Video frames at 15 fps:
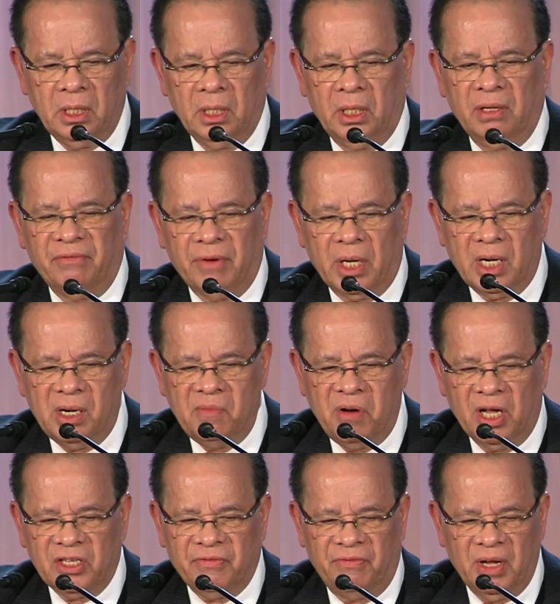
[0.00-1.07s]
The verb
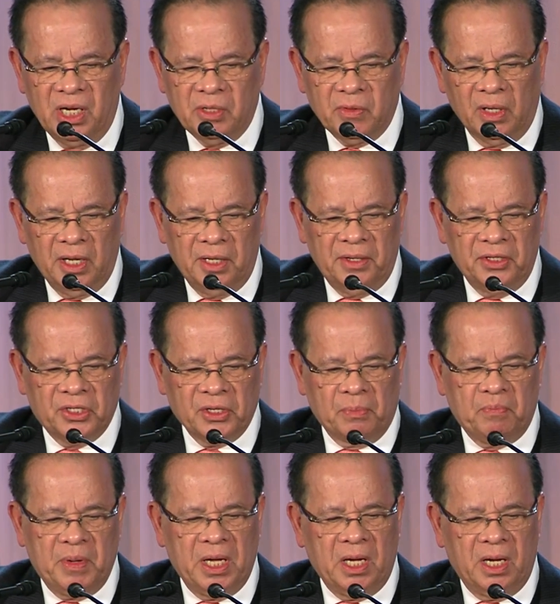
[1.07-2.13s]
has virtually
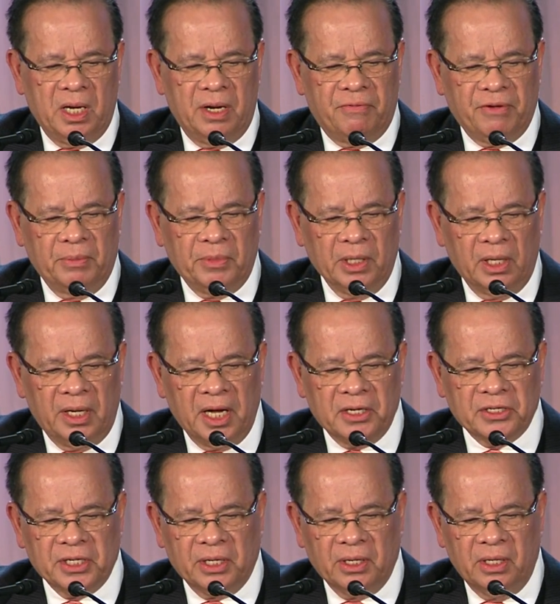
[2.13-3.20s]
disappeared from the
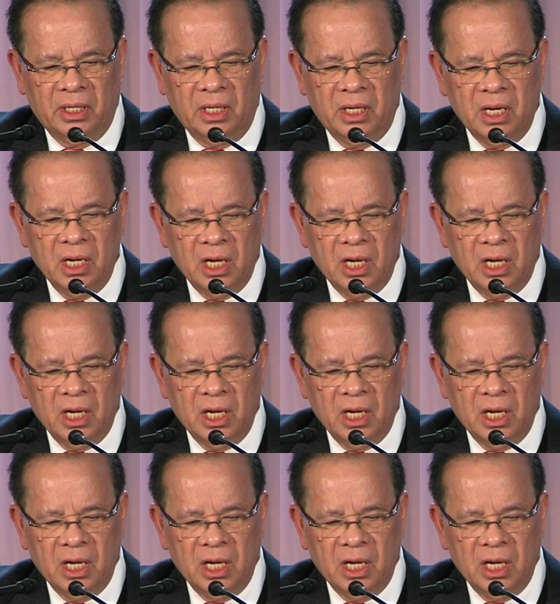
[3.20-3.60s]
lexicon